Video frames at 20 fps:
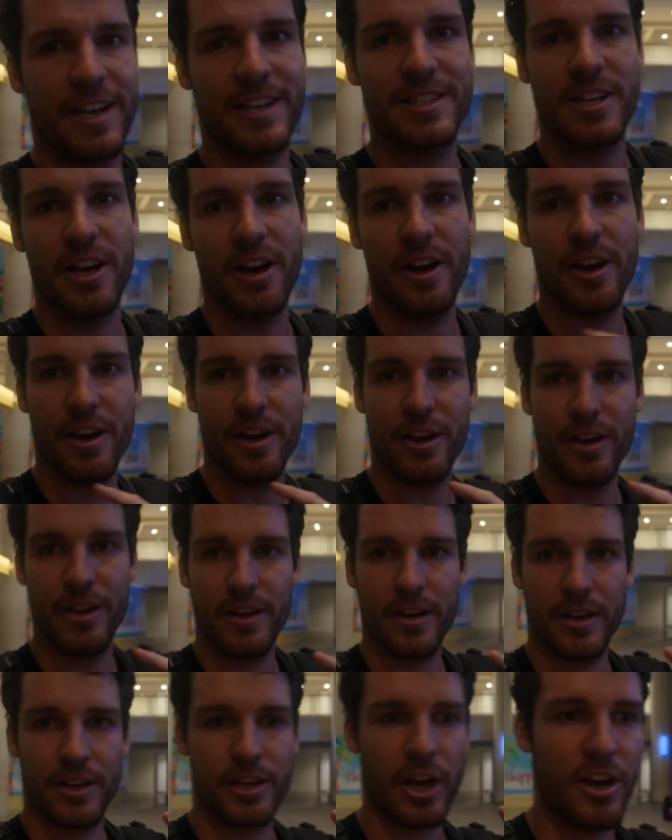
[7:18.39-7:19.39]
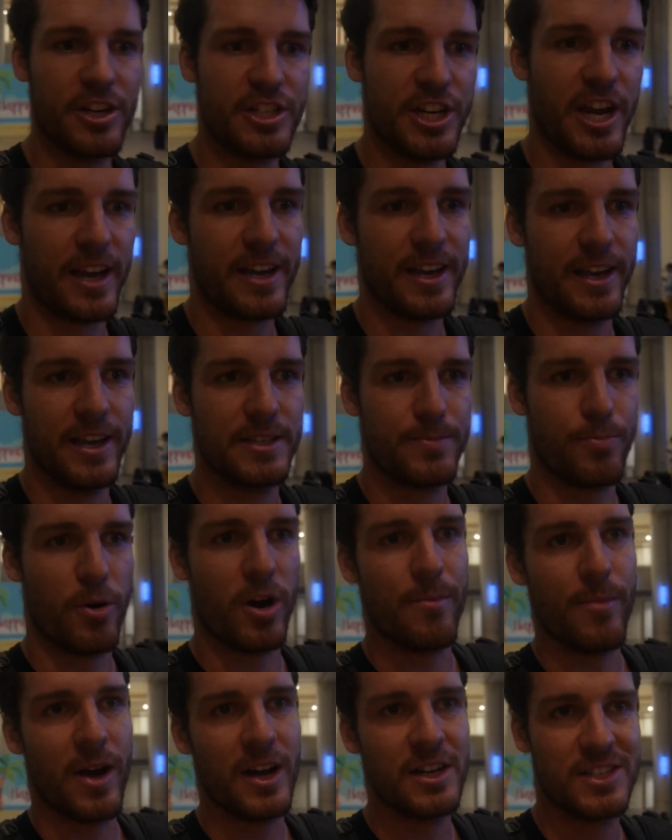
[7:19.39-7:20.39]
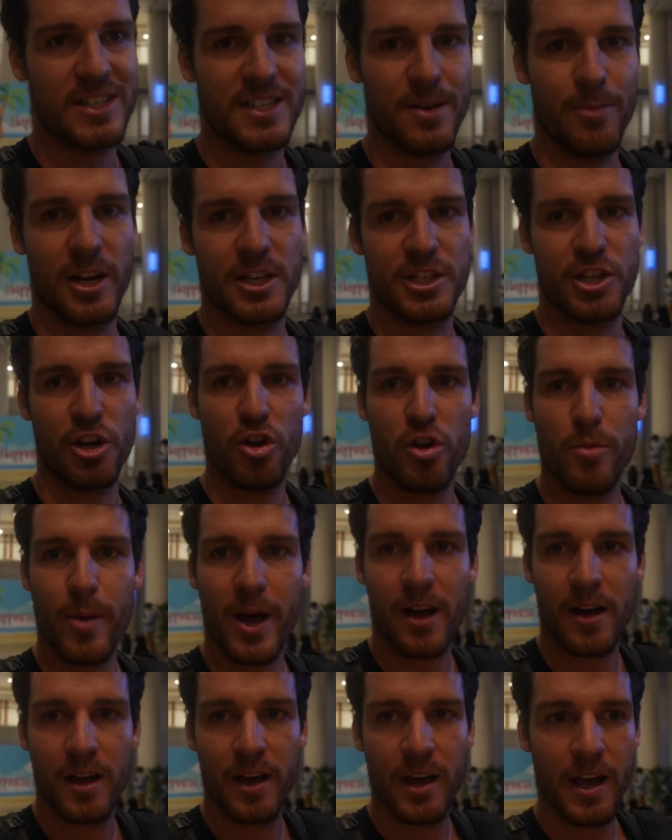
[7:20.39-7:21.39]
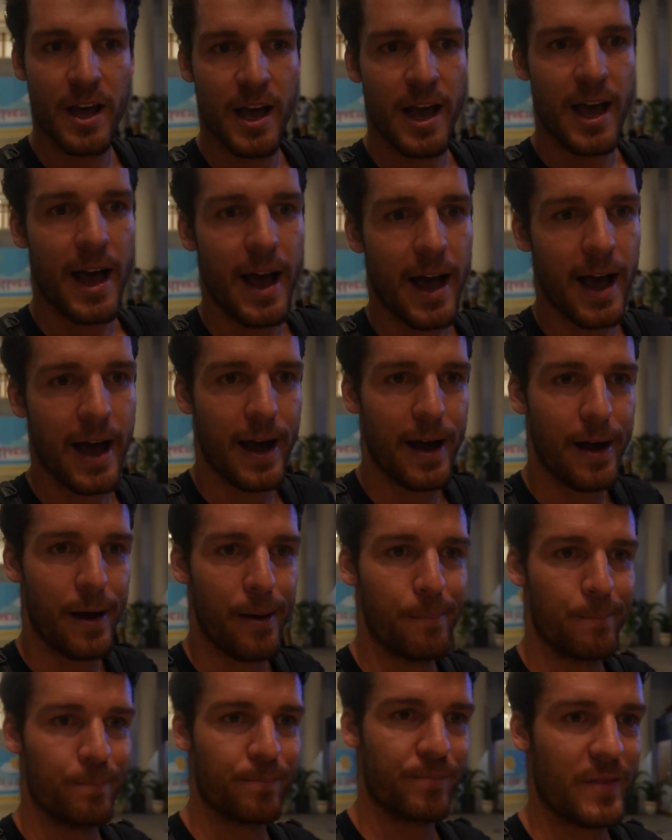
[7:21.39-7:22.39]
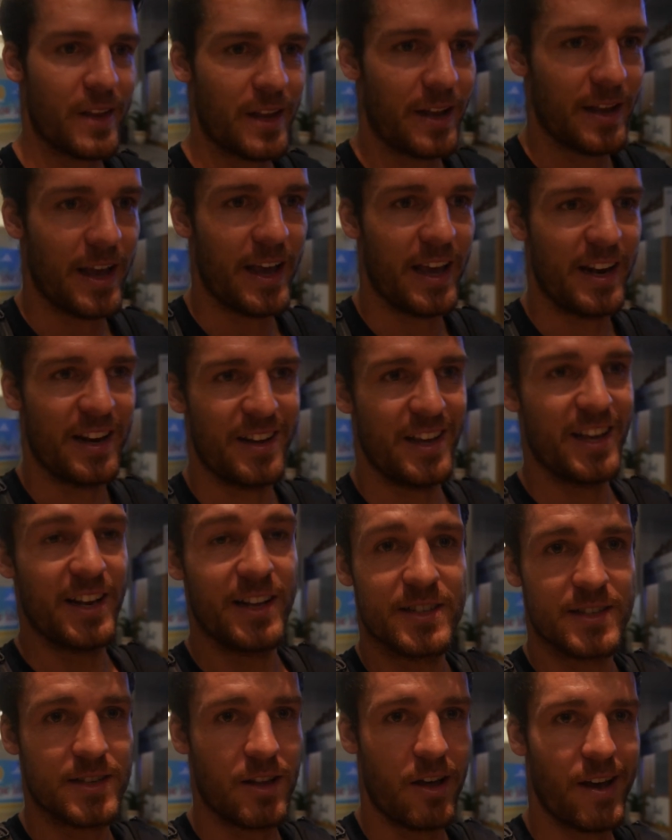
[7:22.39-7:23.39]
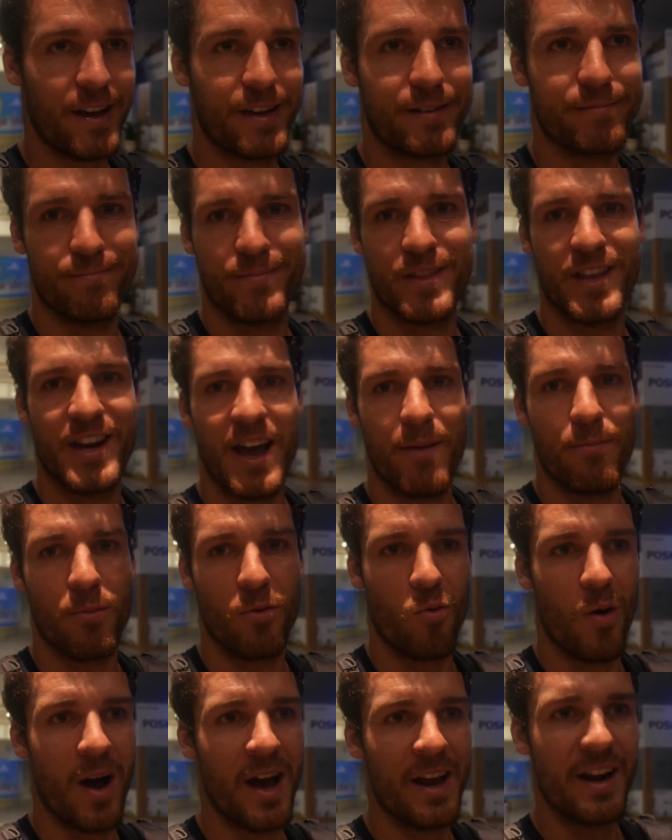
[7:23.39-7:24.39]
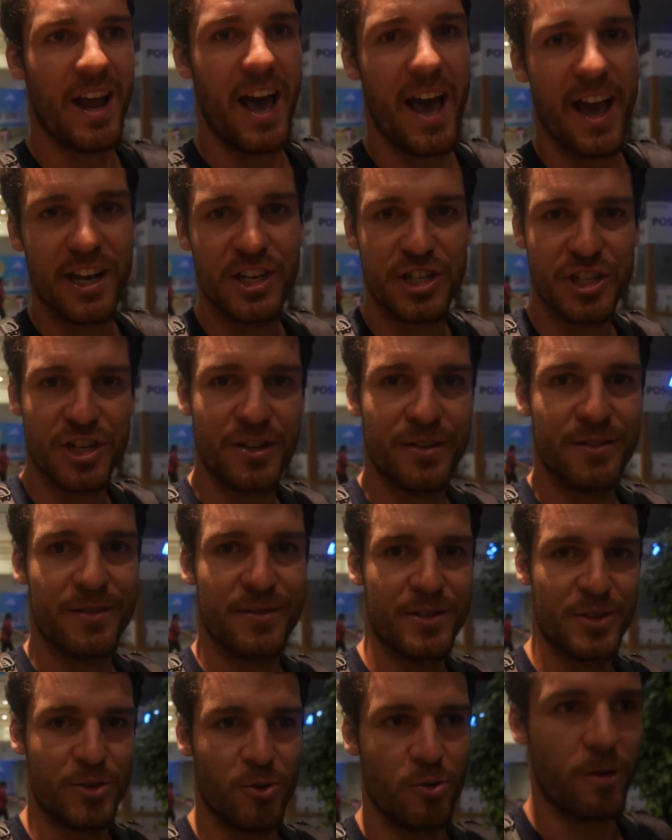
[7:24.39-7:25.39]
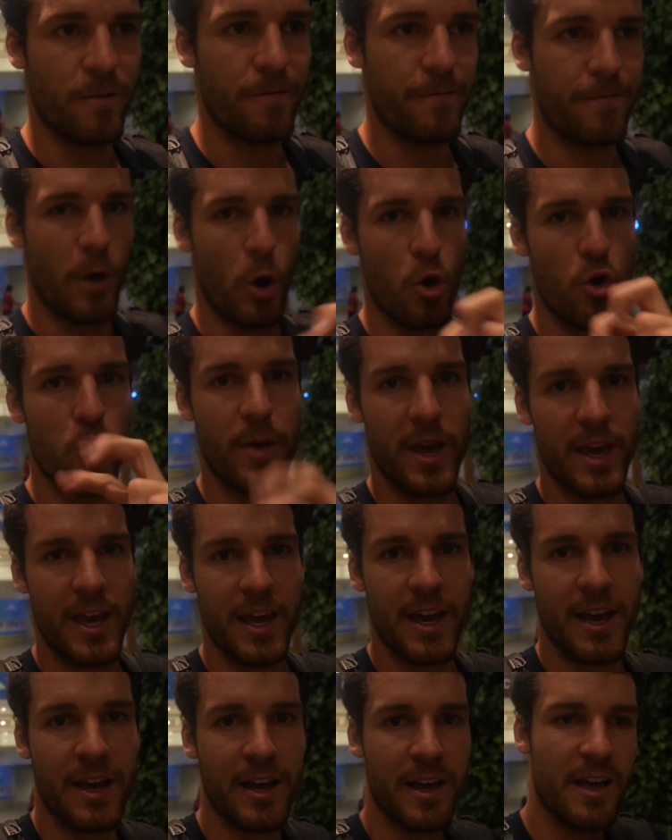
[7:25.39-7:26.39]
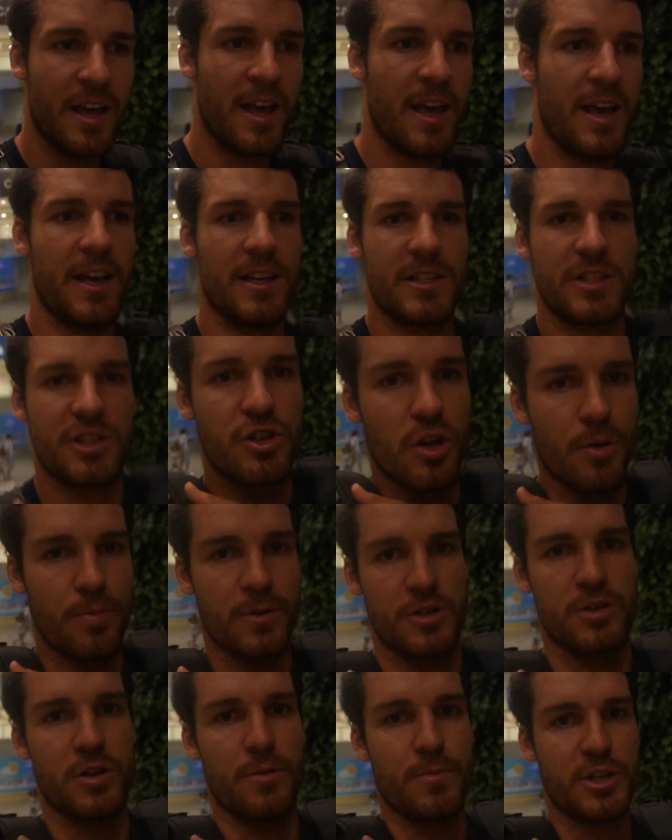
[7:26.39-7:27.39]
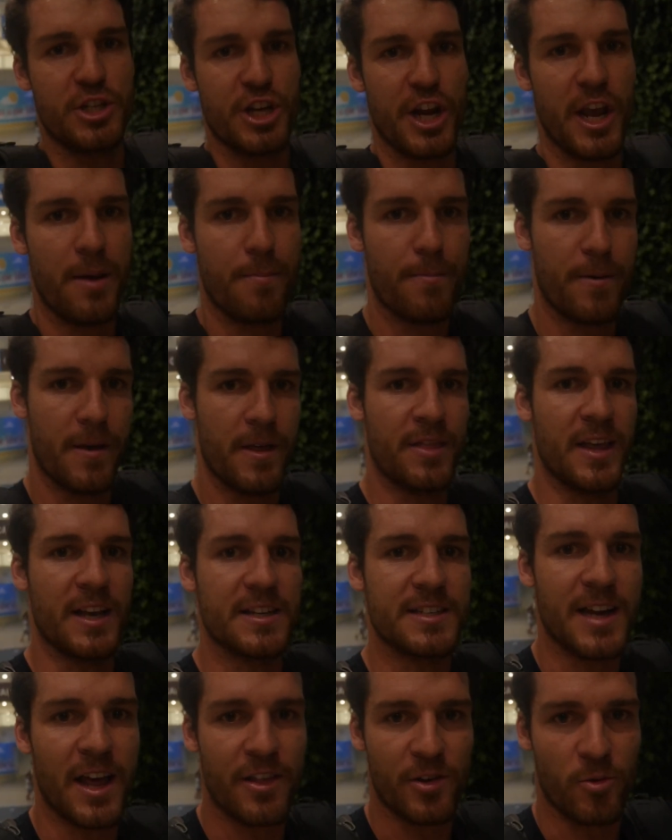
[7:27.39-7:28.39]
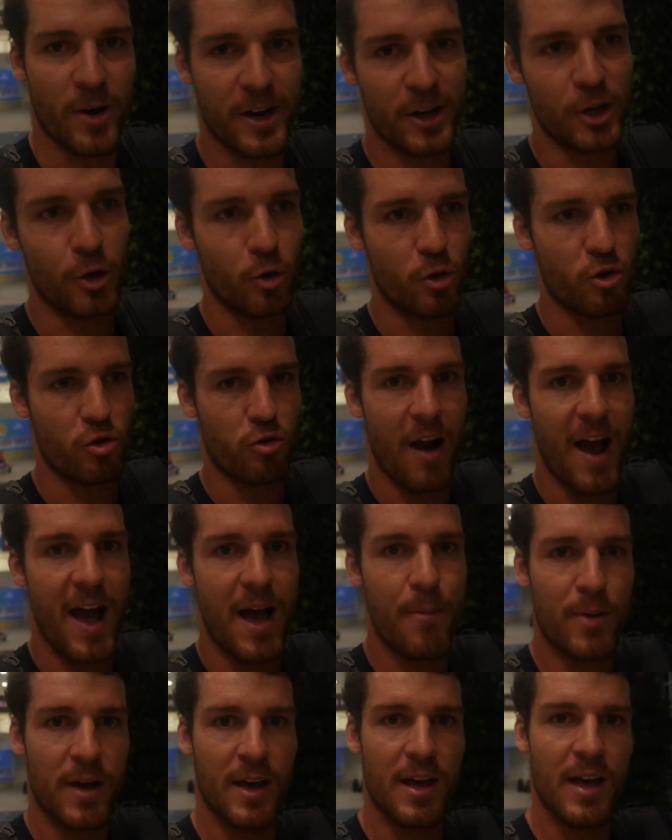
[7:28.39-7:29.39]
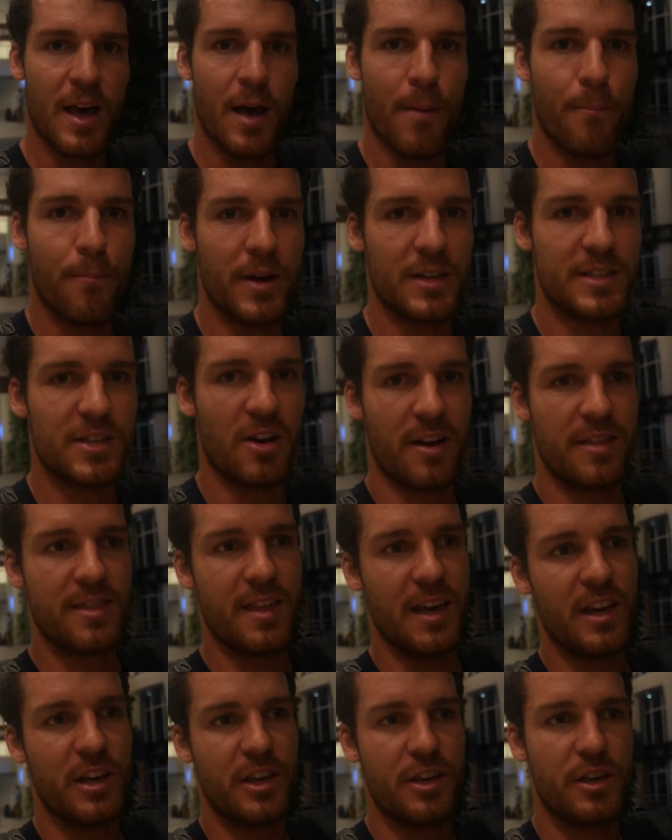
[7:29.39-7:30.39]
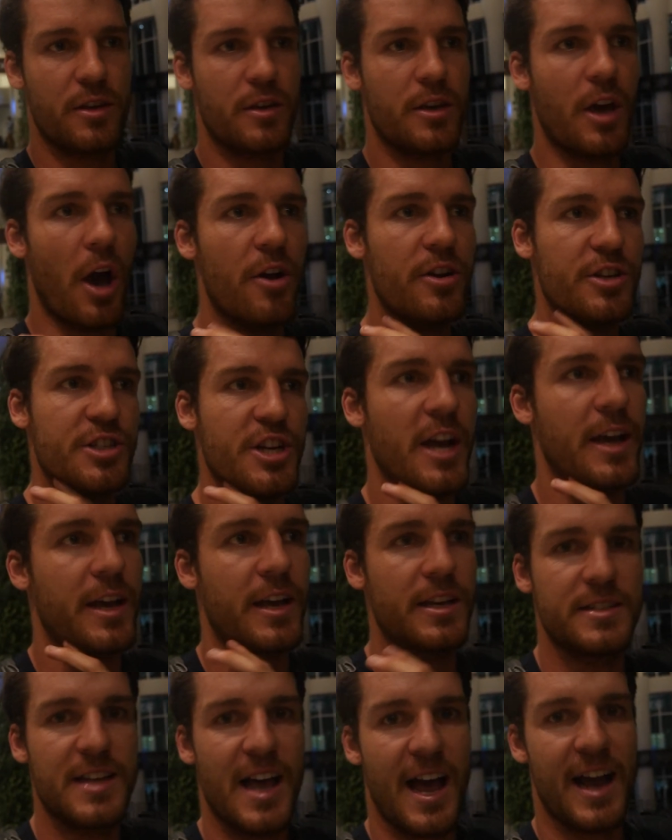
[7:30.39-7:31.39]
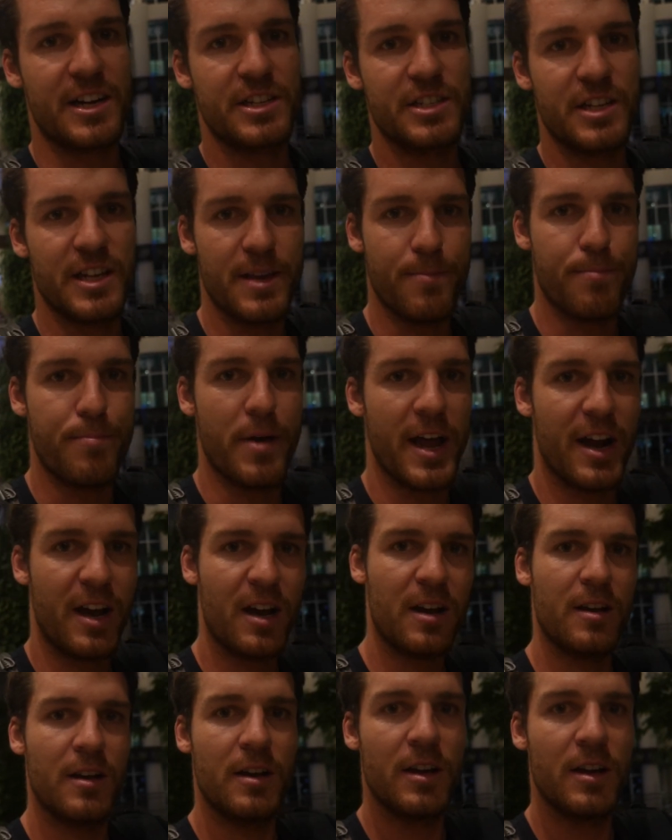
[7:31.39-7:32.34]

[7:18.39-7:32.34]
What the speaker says: So Gojek is pretty much similar to Uber, and it is like the number one Asian sort of Uber here. It's super, super cheap. And there's another one called Grab, but I think Gojek is actually better.